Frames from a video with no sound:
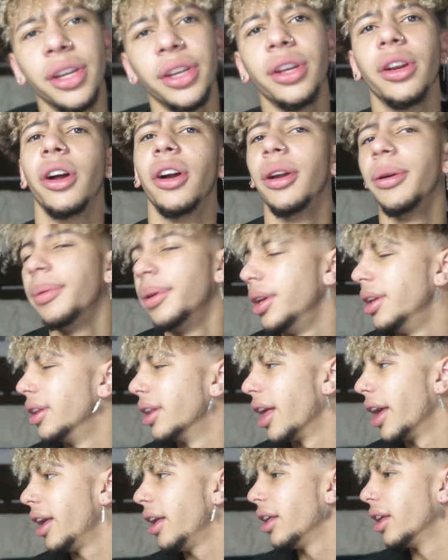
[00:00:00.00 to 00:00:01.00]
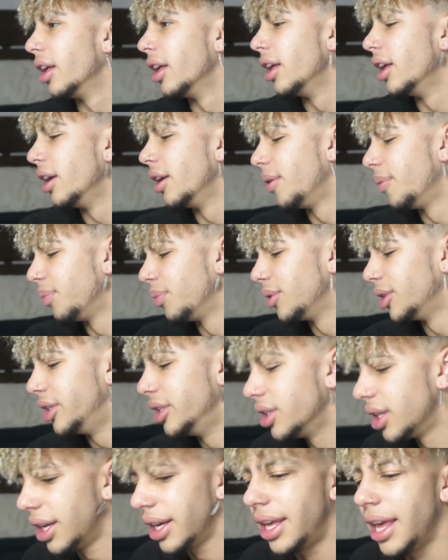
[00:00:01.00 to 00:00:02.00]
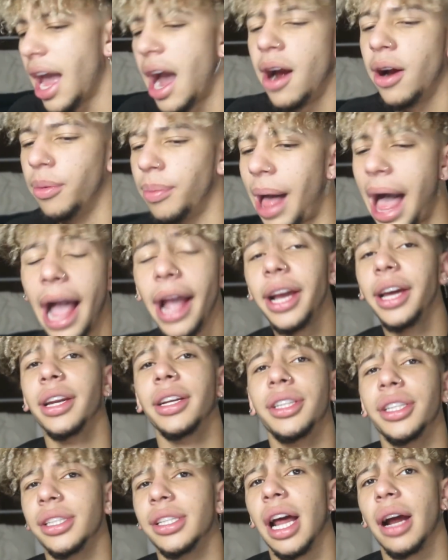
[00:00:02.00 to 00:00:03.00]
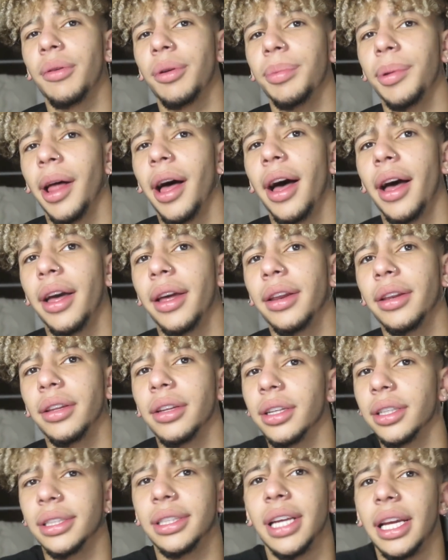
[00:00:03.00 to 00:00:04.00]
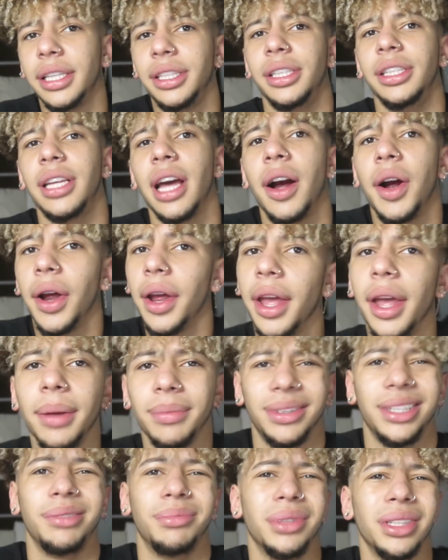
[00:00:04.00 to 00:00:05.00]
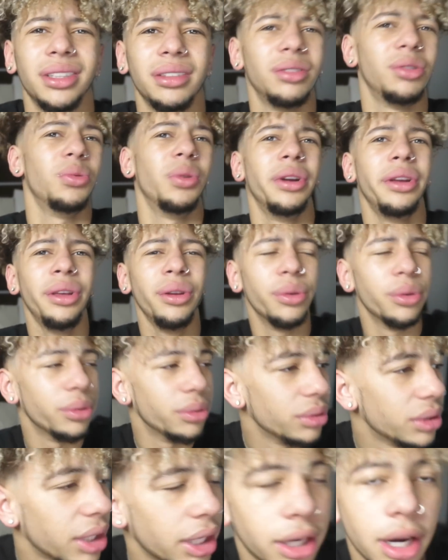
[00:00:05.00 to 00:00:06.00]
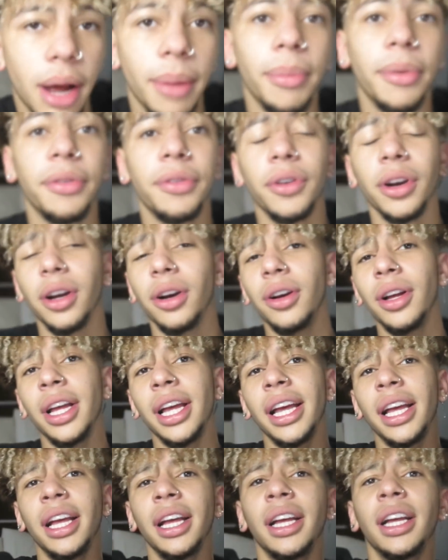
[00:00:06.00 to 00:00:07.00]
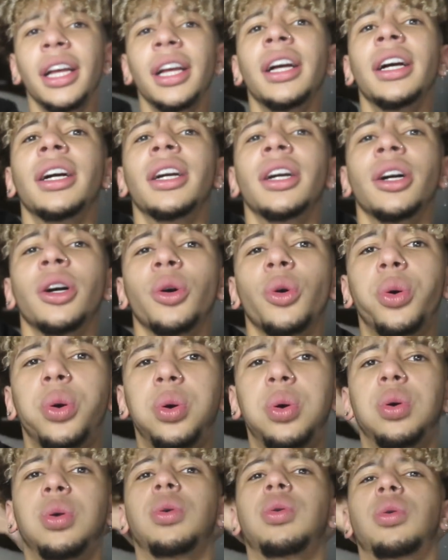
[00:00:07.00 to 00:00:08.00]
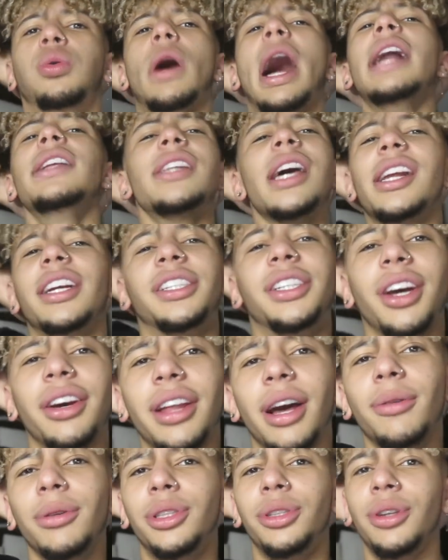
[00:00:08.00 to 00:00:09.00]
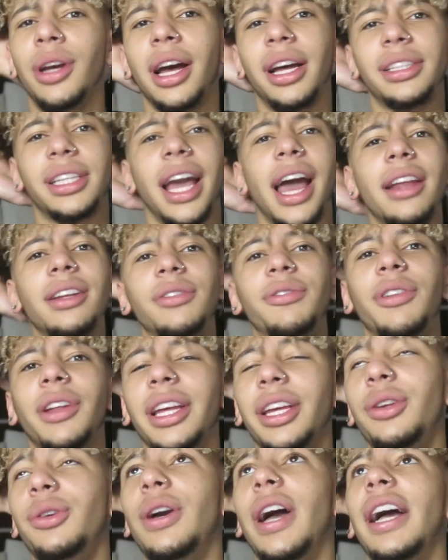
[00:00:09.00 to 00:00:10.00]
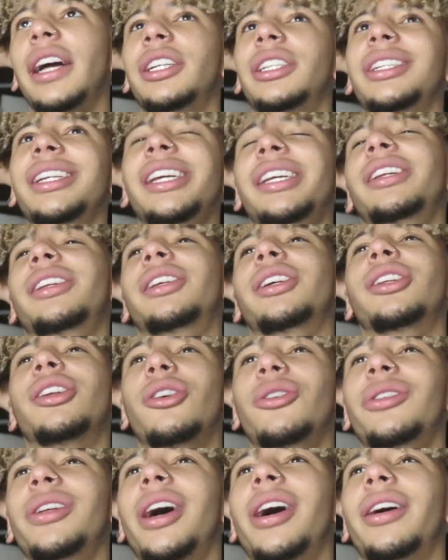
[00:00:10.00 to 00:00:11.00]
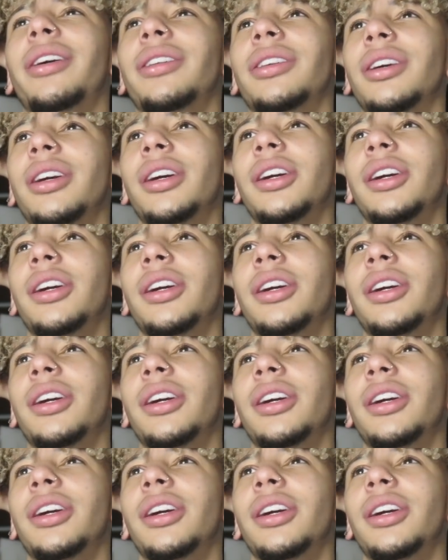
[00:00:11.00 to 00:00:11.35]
You know what I mean? Like, she's lucky I could have just not replied. Cause that's just how I am. Like, who are you? It's like, nah, but for real, I just had to share that with you guys. Like, I just feel like you guys need to know that.